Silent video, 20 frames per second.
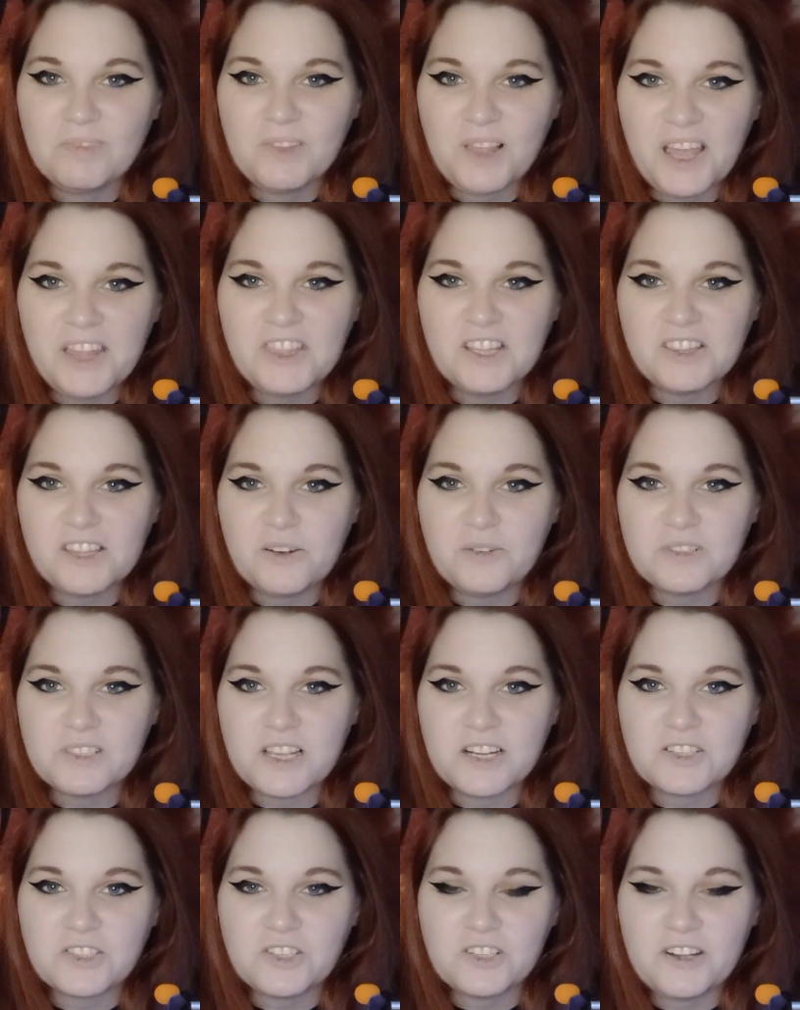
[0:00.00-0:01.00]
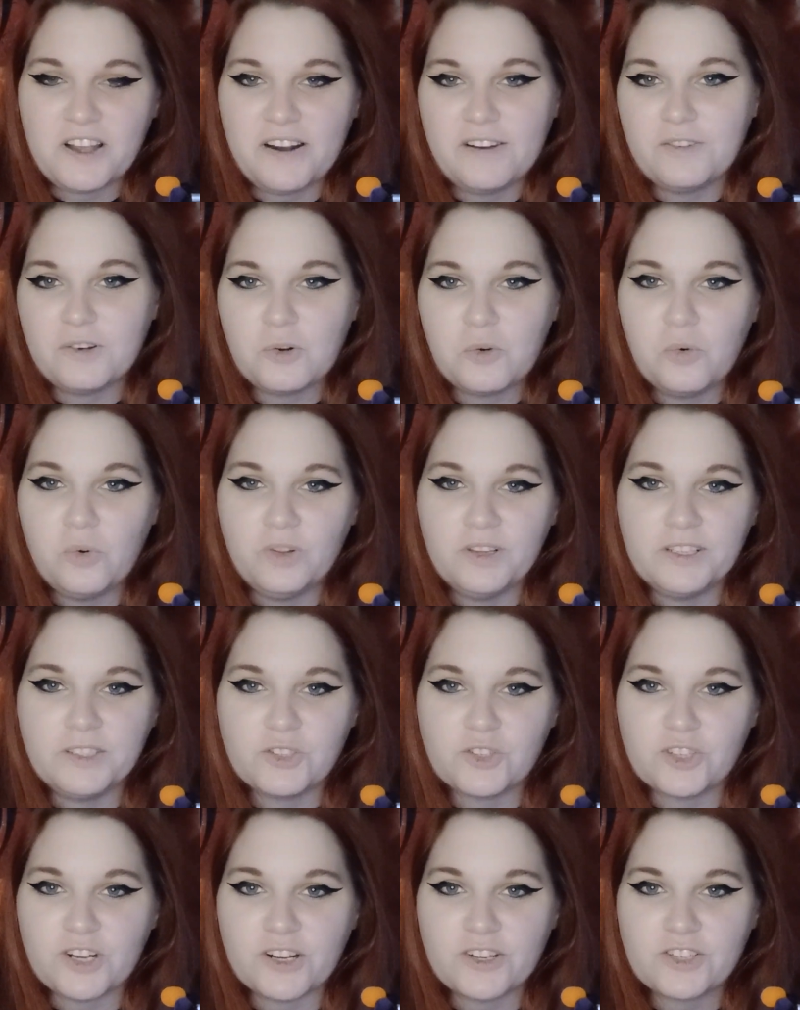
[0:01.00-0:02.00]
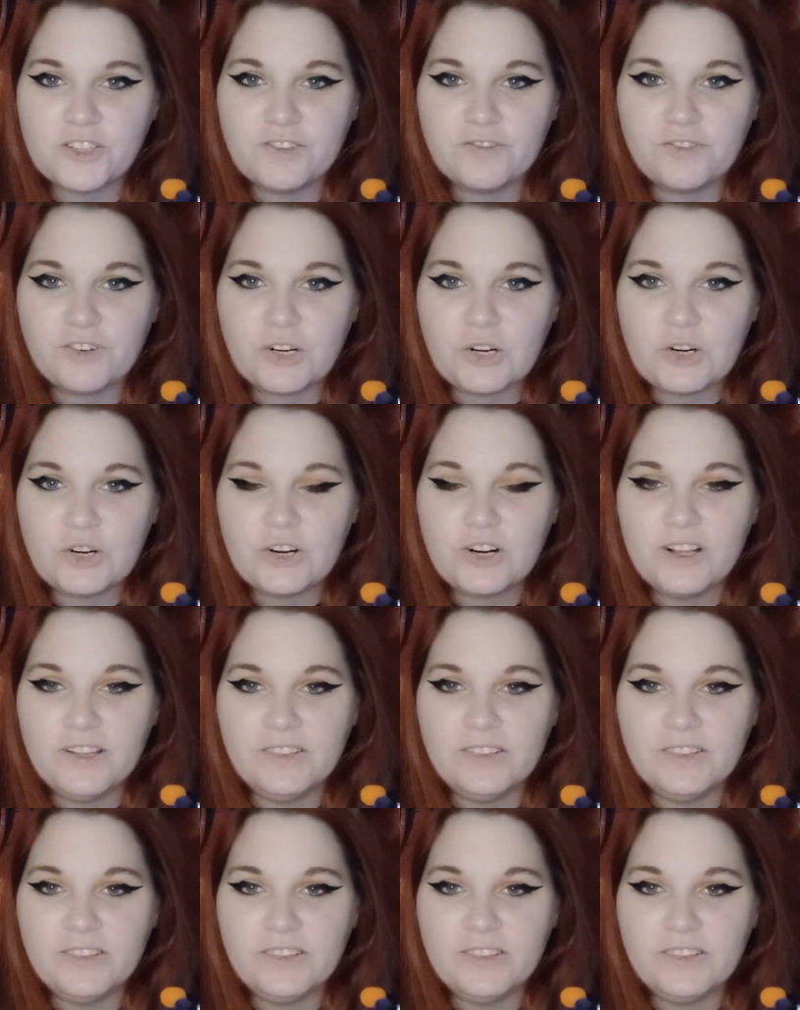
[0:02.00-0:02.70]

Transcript: I think that was actually kind of a cool introduction for her,